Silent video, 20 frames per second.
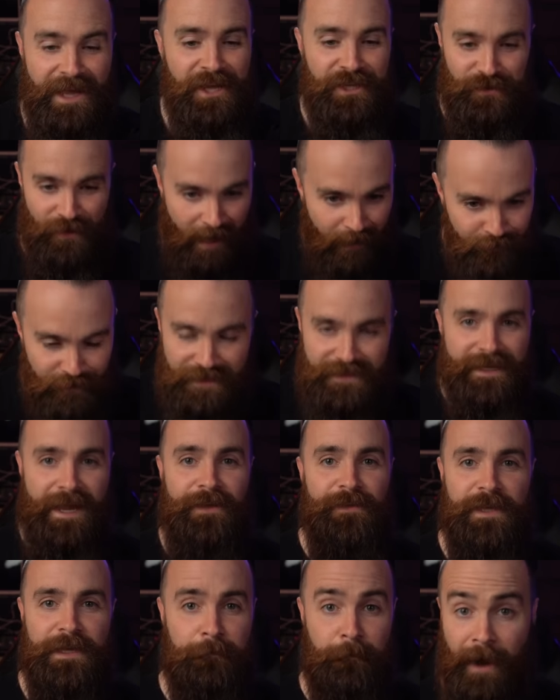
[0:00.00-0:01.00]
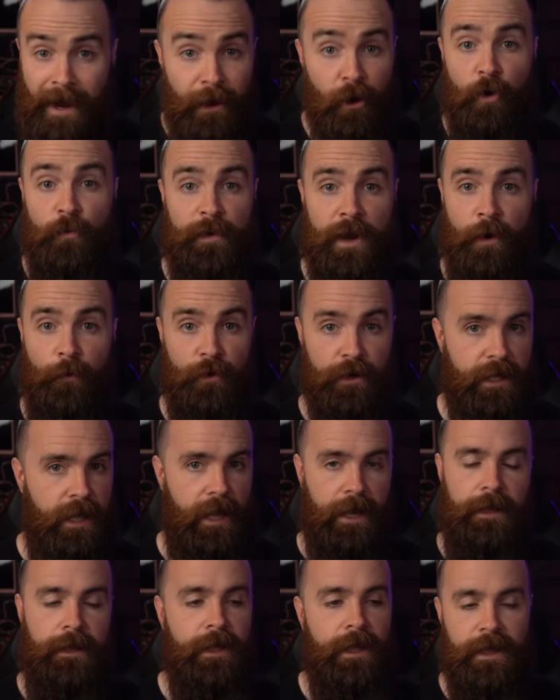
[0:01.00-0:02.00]
So I'm just telling my home network,
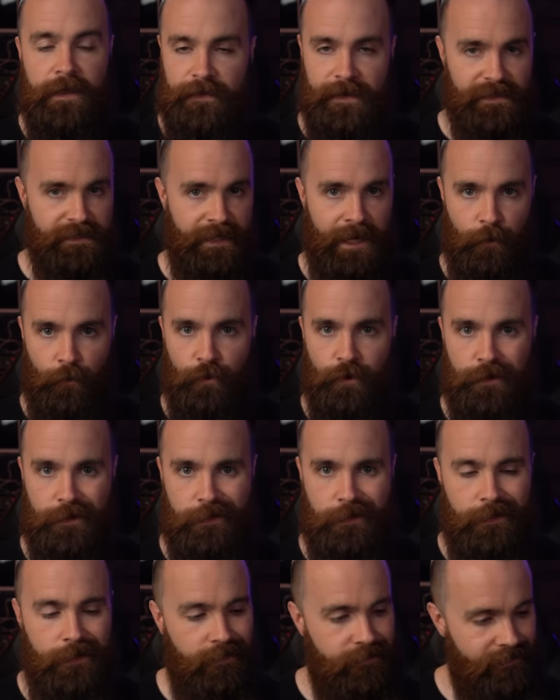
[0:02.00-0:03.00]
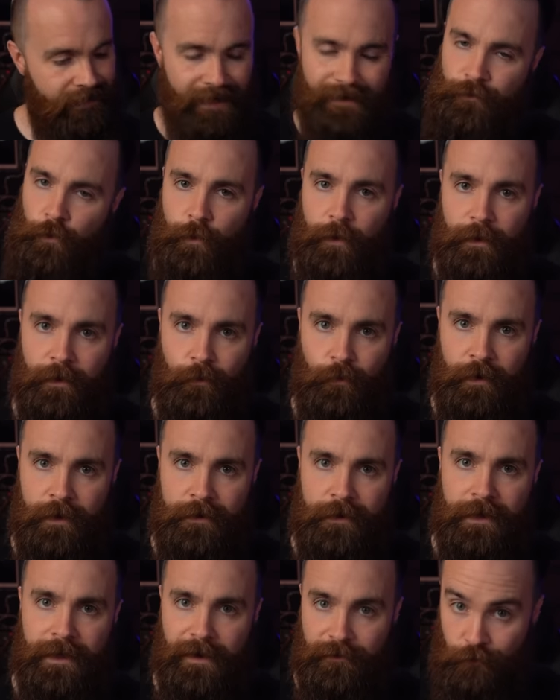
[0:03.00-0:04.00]
hey, this network is kind of a weird
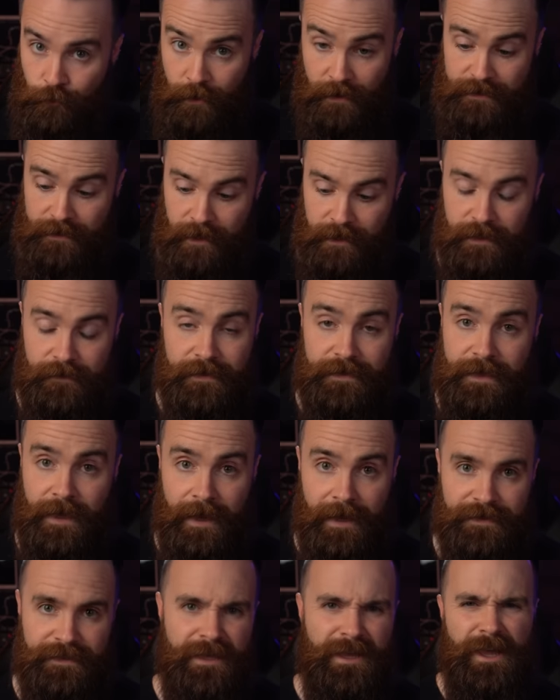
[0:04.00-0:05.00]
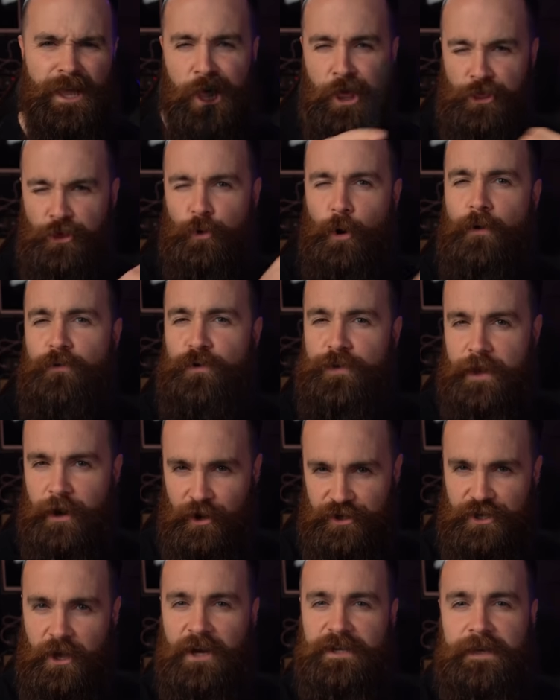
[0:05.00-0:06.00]
one. If you want to talk to these guys, they're over
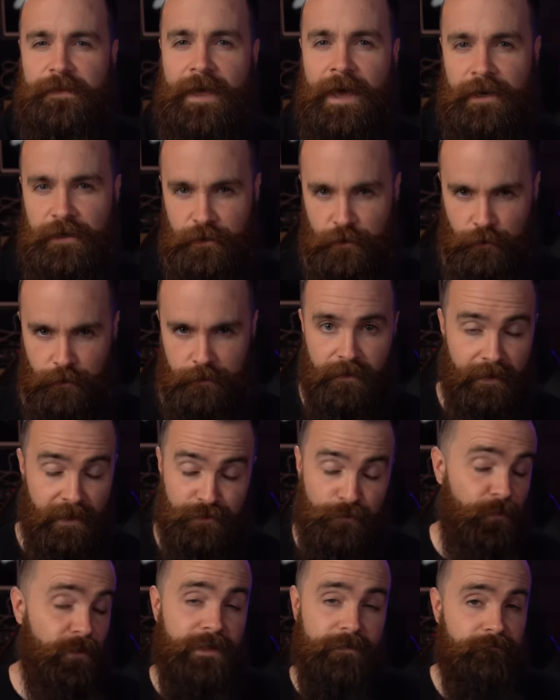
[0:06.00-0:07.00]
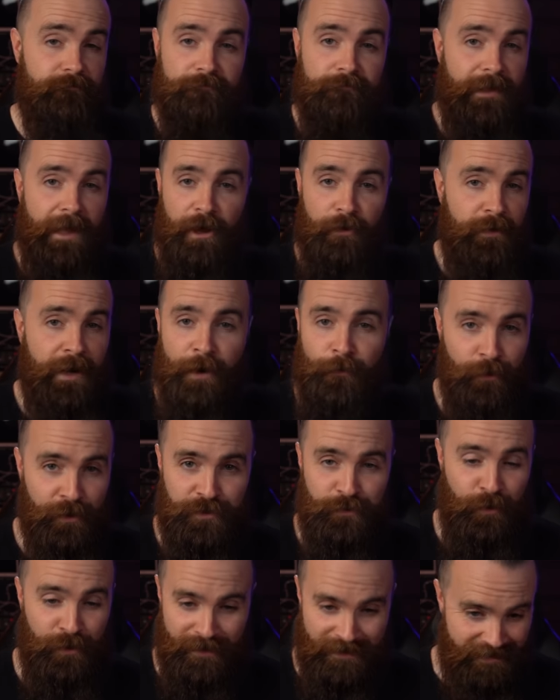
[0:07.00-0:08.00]
there, talk to that dude. And that's really how
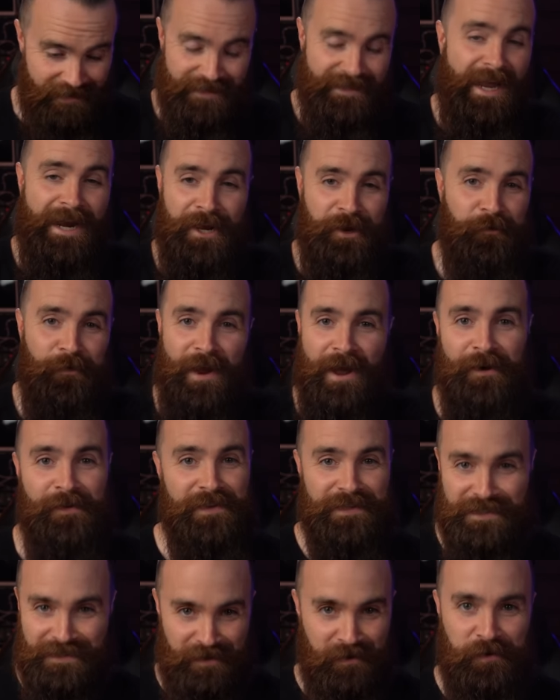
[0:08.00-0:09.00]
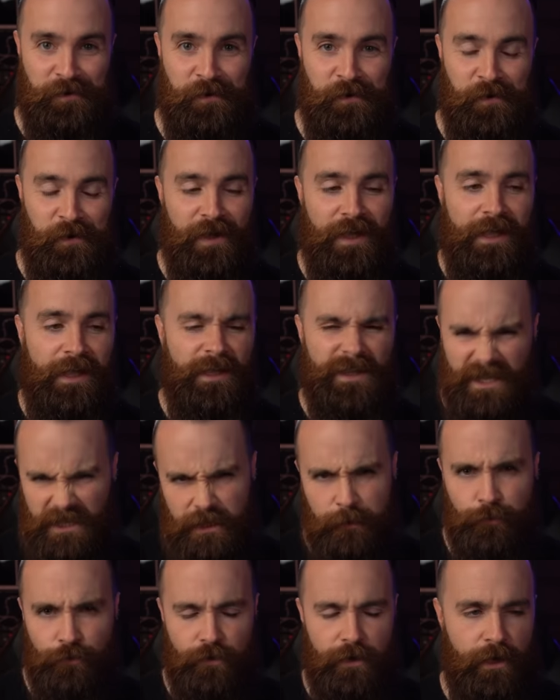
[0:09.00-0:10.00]
networks work. It's a static route, it's so cool.
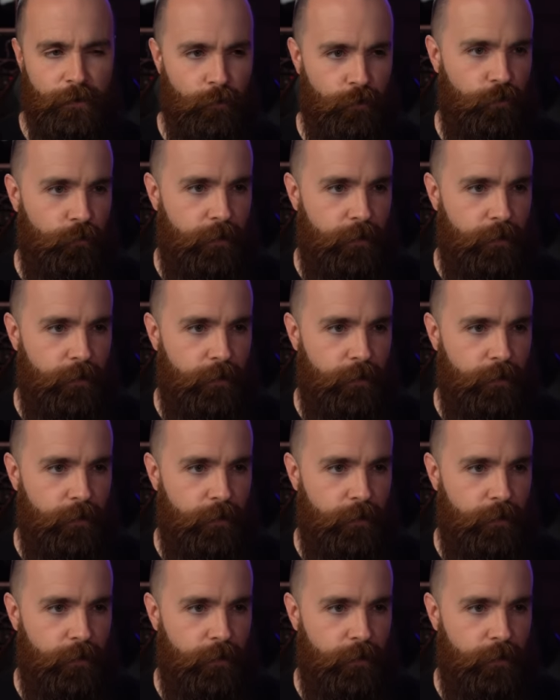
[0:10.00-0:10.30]
Let's deploy it real